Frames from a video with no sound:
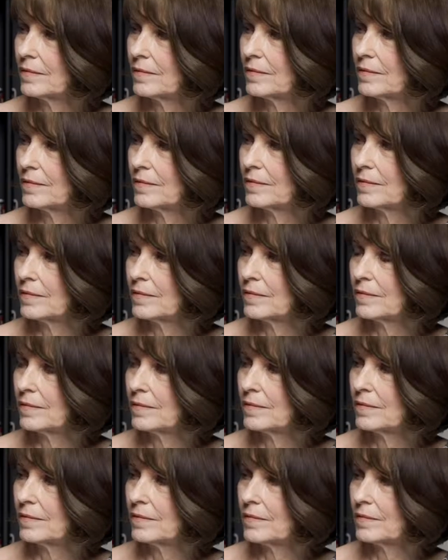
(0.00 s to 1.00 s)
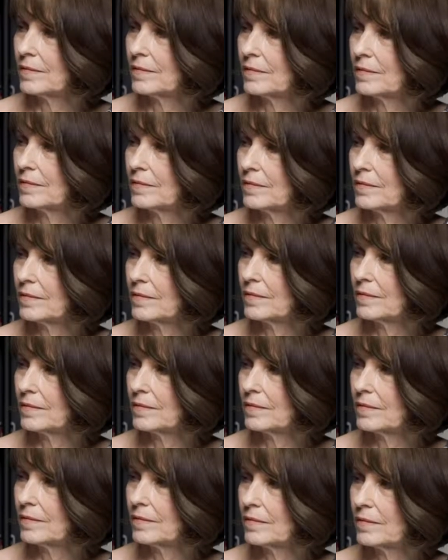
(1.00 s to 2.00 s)

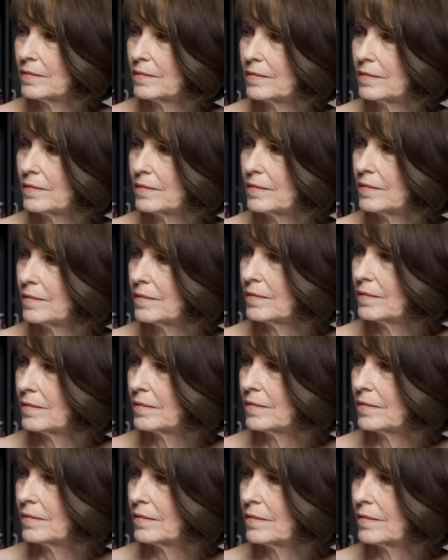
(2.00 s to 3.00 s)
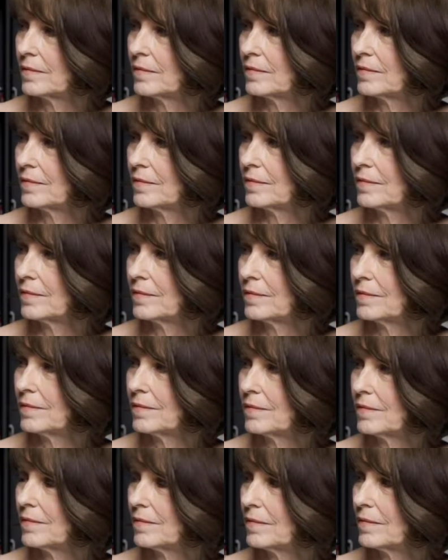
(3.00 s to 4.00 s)

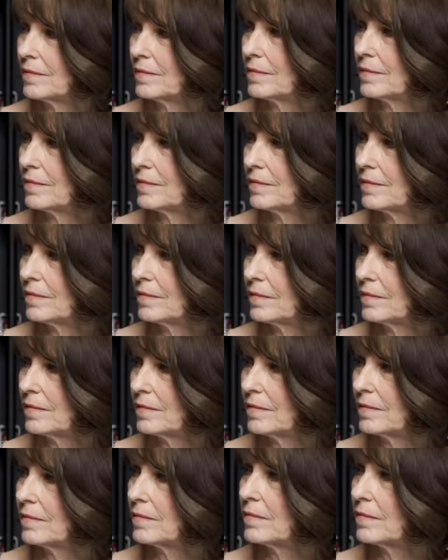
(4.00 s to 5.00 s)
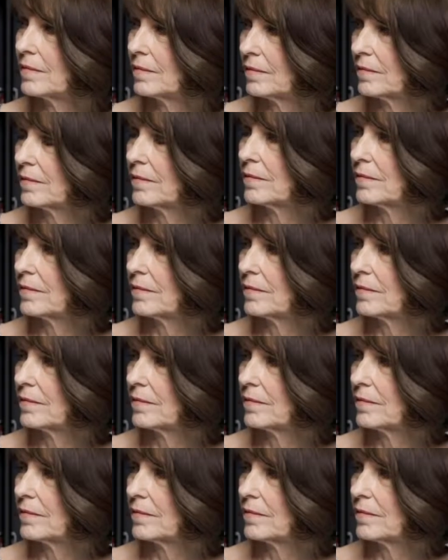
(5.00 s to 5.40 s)
(not speaking)